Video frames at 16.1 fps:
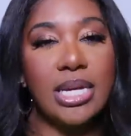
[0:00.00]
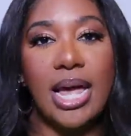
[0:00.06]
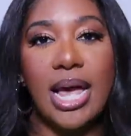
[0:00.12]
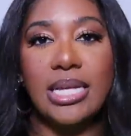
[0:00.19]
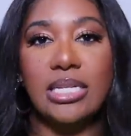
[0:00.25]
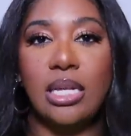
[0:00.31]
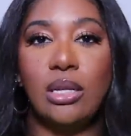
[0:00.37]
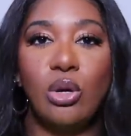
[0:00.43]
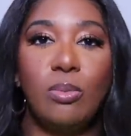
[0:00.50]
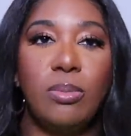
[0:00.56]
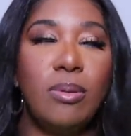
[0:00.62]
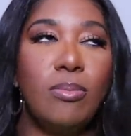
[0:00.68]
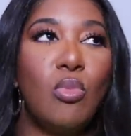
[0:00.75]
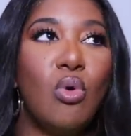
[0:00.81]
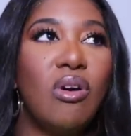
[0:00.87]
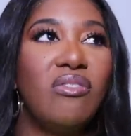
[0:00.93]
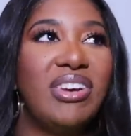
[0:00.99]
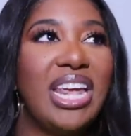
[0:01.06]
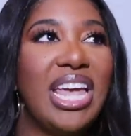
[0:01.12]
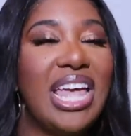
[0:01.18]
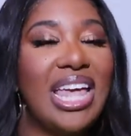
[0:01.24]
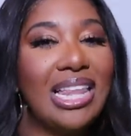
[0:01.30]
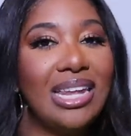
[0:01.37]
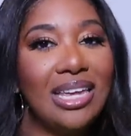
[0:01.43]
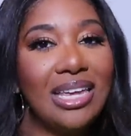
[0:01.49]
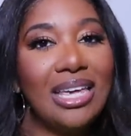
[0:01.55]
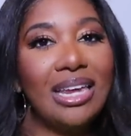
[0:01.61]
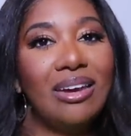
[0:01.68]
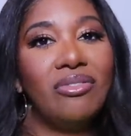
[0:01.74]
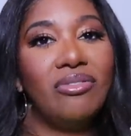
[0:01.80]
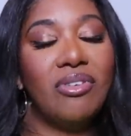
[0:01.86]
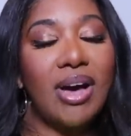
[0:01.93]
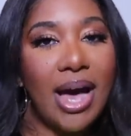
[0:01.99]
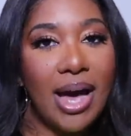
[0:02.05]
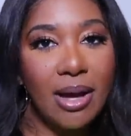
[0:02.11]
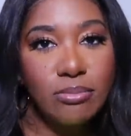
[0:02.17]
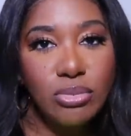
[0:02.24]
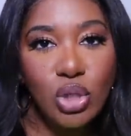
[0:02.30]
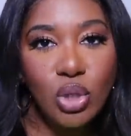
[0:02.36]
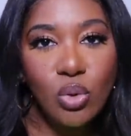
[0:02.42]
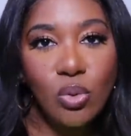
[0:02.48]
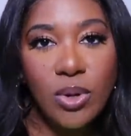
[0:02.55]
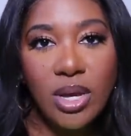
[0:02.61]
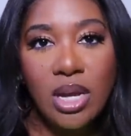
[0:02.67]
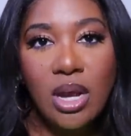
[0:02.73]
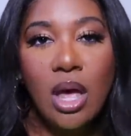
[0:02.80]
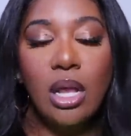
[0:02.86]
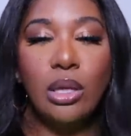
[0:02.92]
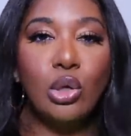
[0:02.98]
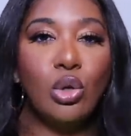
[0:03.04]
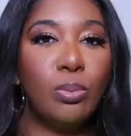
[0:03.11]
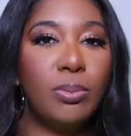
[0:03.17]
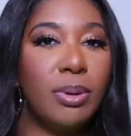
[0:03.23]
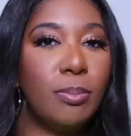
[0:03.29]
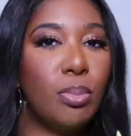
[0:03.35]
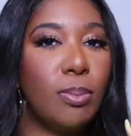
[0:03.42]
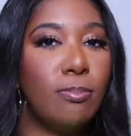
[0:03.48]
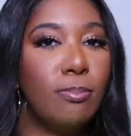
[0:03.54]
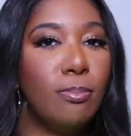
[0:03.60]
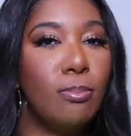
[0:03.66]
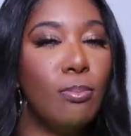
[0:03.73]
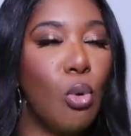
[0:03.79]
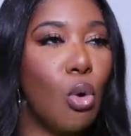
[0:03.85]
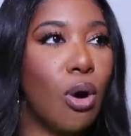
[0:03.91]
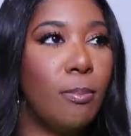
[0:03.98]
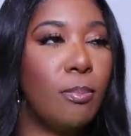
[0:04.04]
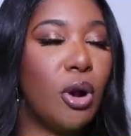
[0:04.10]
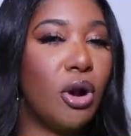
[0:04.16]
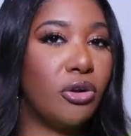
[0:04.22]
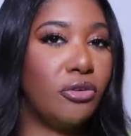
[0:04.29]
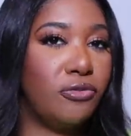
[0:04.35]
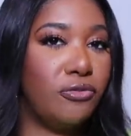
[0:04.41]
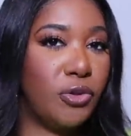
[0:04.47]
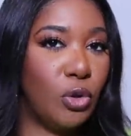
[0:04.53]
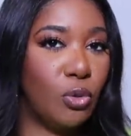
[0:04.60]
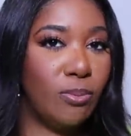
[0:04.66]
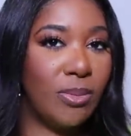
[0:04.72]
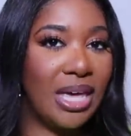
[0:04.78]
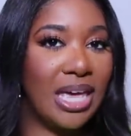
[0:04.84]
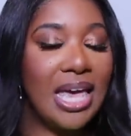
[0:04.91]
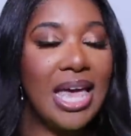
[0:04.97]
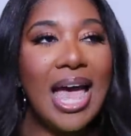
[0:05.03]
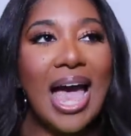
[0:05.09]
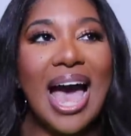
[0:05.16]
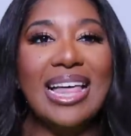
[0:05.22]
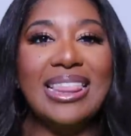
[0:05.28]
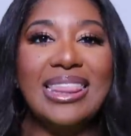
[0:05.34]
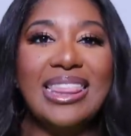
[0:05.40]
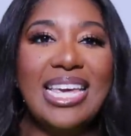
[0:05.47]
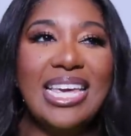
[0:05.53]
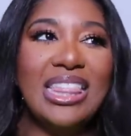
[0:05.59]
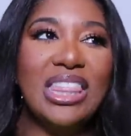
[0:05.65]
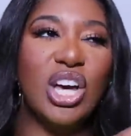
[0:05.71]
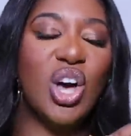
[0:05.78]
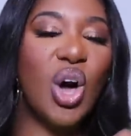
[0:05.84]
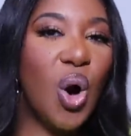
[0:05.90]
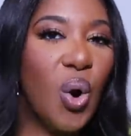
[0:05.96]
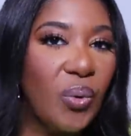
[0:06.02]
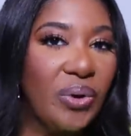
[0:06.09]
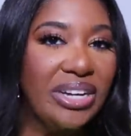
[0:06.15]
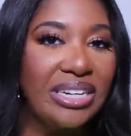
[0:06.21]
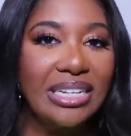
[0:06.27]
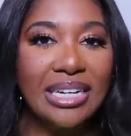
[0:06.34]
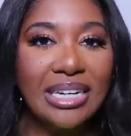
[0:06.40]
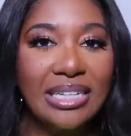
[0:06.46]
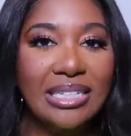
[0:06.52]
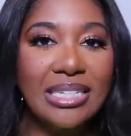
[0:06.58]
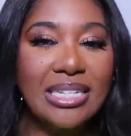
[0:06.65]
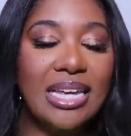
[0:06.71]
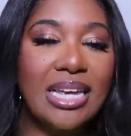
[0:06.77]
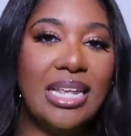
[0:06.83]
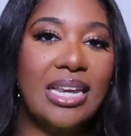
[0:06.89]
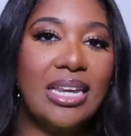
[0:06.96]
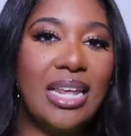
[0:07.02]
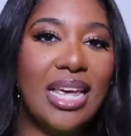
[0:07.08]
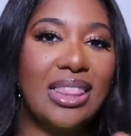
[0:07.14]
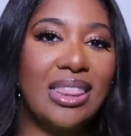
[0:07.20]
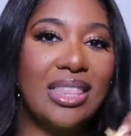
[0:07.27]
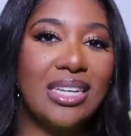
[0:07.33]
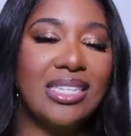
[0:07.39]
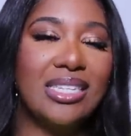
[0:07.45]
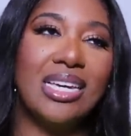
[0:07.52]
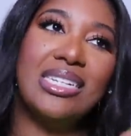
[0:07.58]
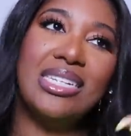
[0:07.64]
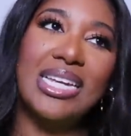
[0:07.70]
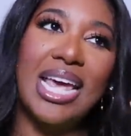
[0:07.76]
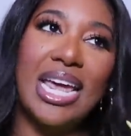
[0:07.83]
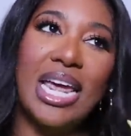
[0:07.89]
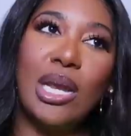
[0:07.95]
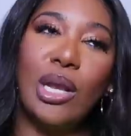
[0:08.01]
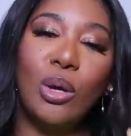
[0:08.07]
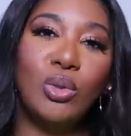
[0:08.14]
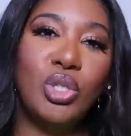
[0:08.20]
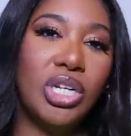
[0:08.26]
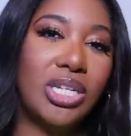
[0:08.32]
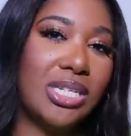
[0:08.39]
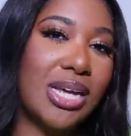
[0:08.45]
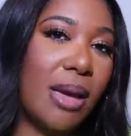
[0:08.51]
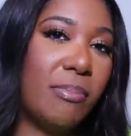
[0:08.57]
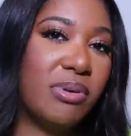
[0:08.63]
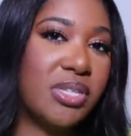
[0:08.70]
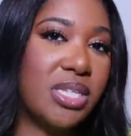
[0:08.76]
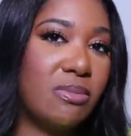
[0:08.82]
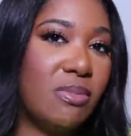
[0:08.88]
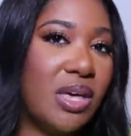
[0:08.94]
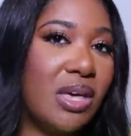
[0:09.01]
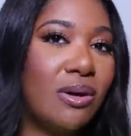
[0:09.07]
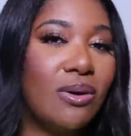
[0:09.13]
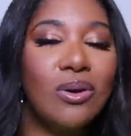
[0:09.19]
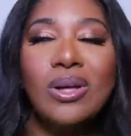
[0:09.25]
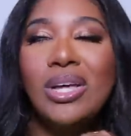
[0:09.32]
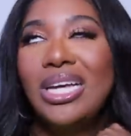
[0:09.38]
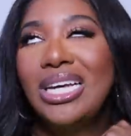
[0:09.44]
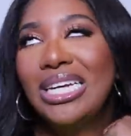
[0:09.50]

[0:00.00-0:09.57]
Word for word: It has a little bit more of an elegant vibe to it, a little bit more perfumy. I think the coconut and, and the suntan lotion type of smell